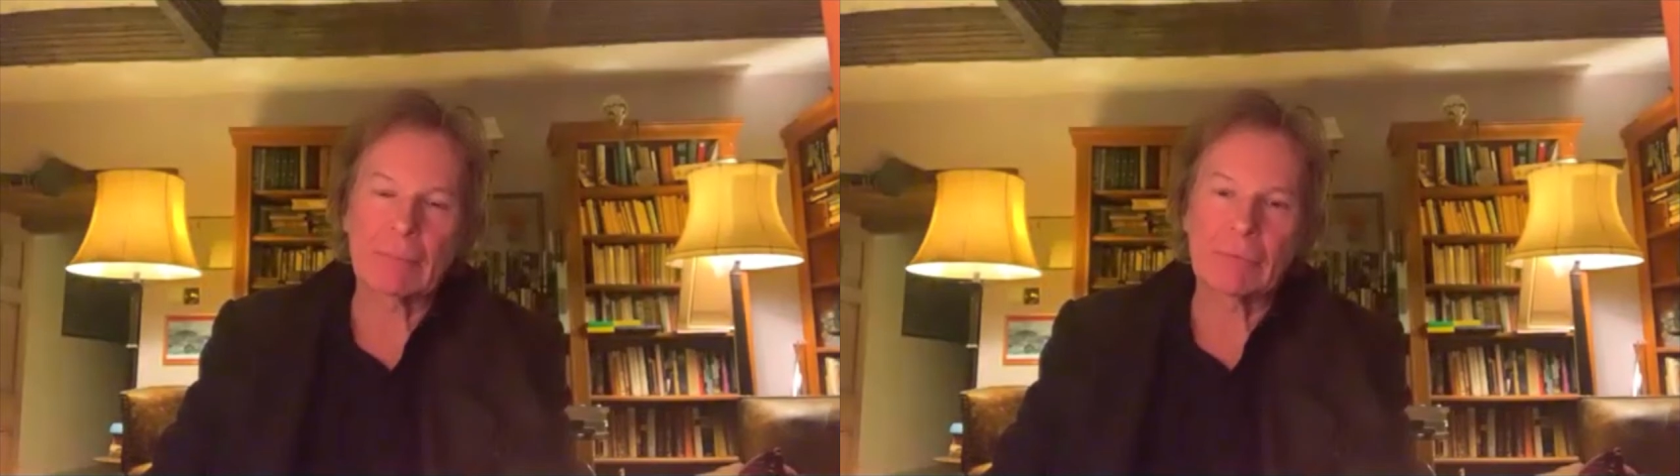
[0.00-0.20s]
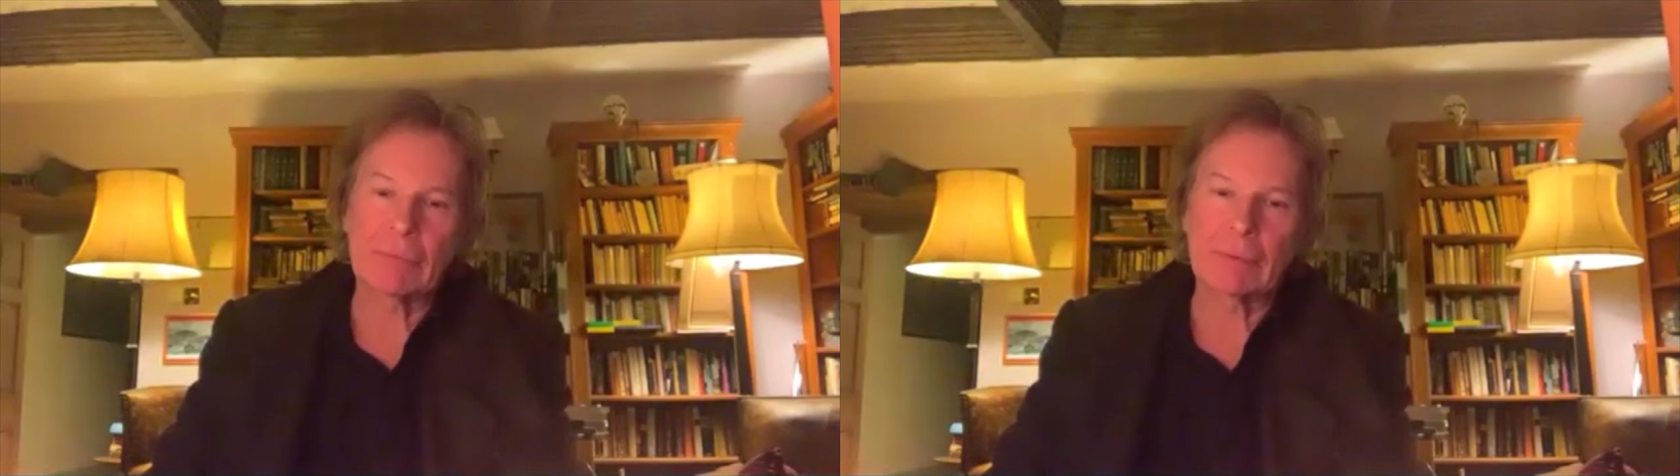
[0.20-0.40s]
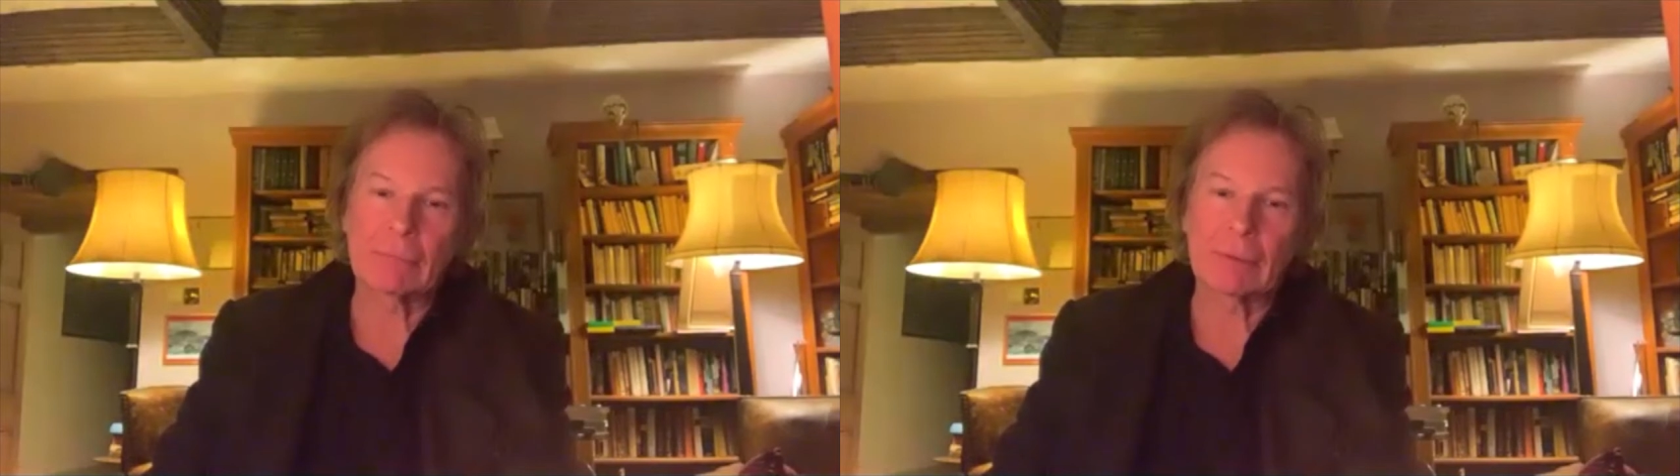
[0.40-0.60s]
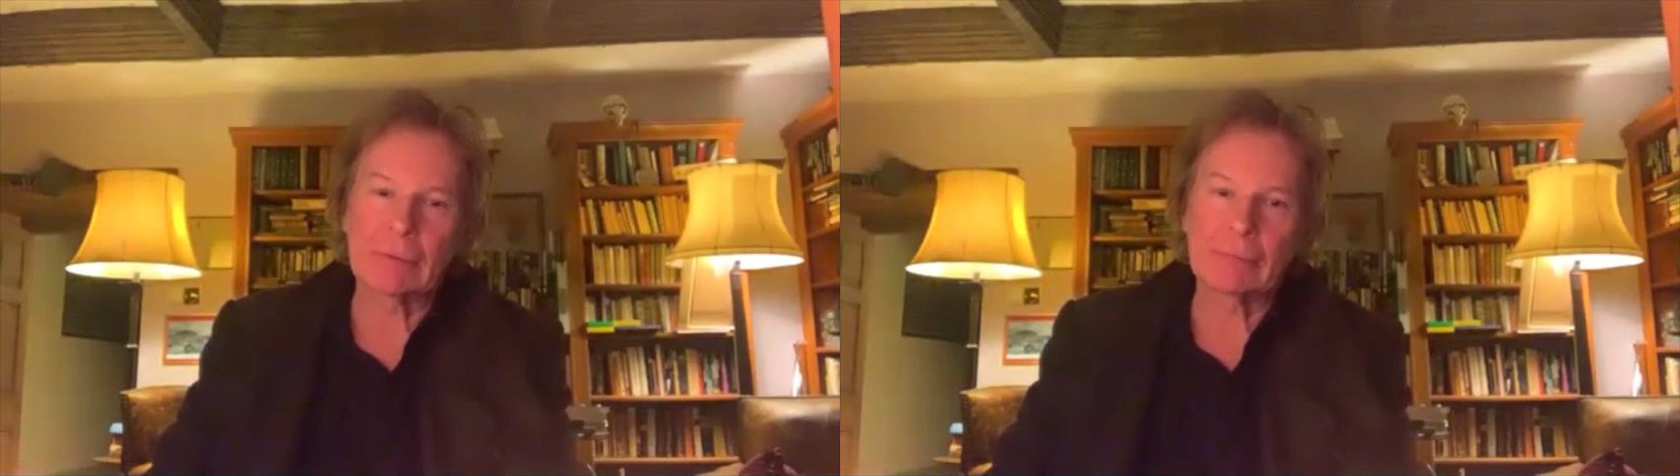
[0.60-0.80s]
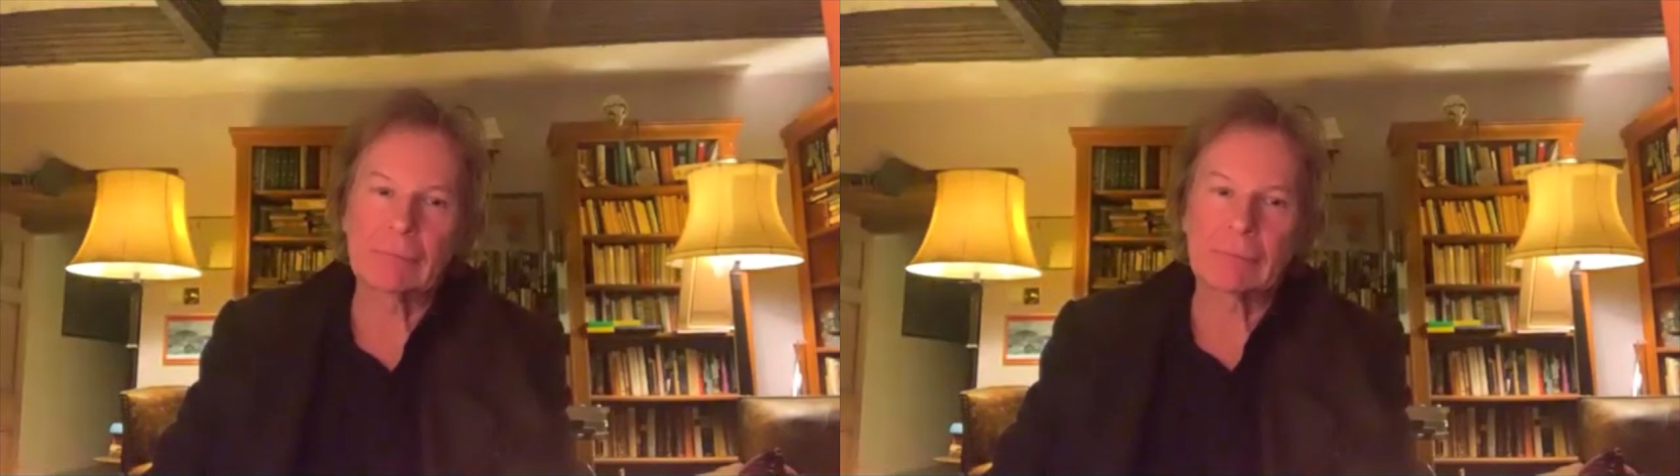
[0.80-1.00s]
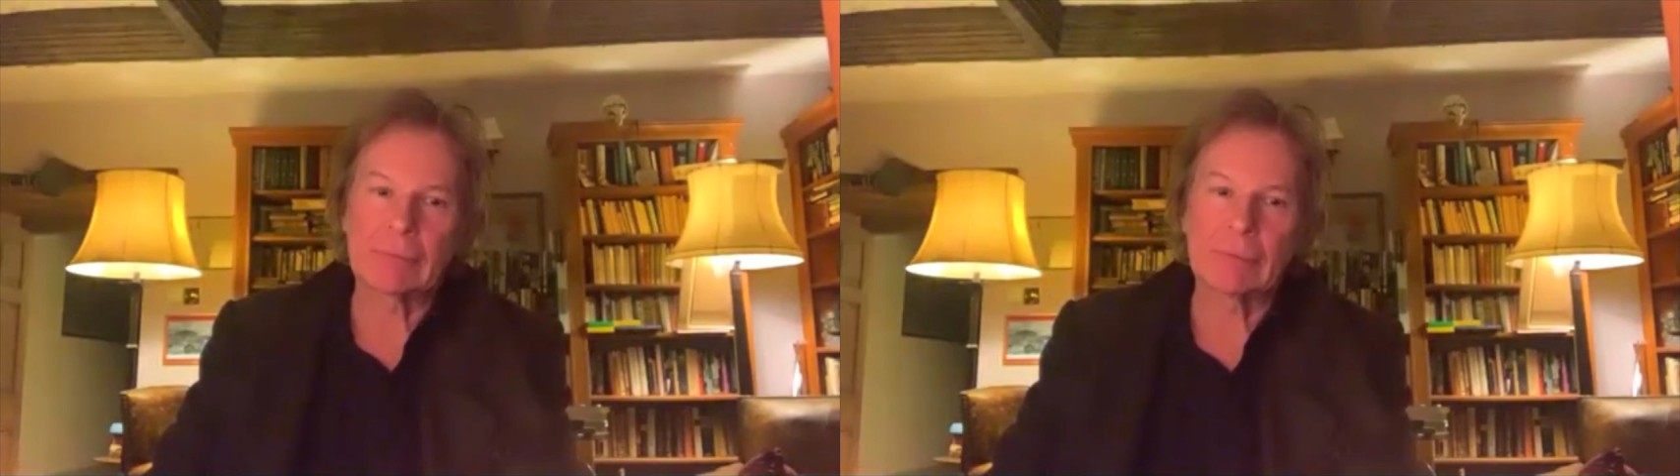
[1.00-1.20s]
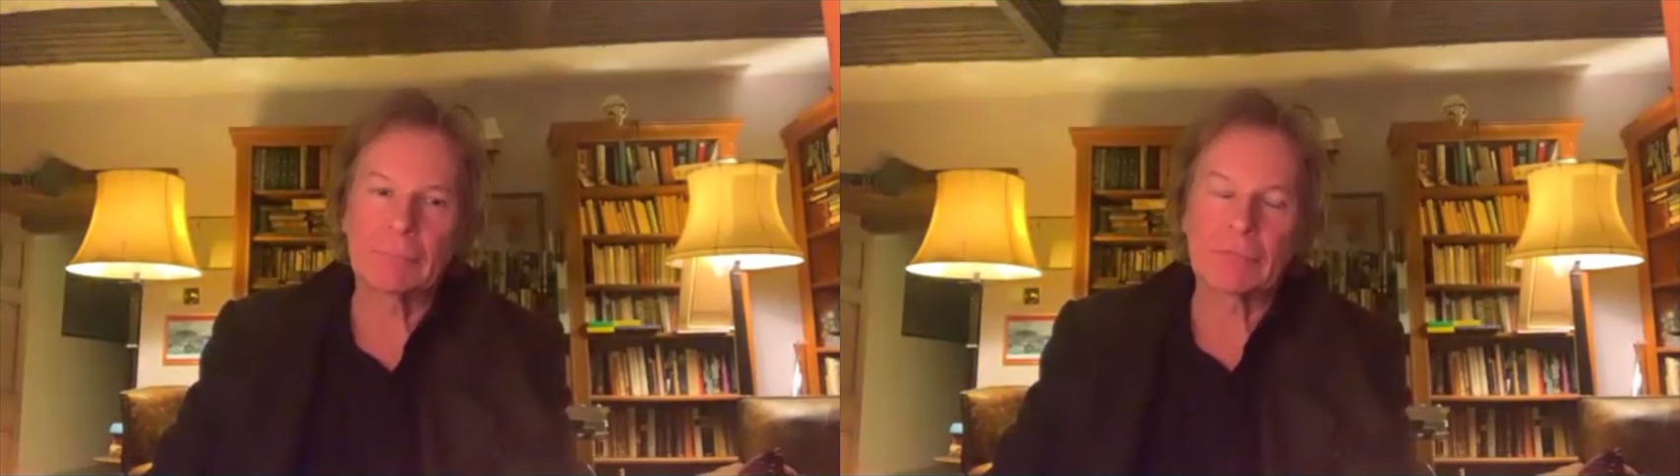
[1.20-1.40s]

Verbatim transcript: everything really to him.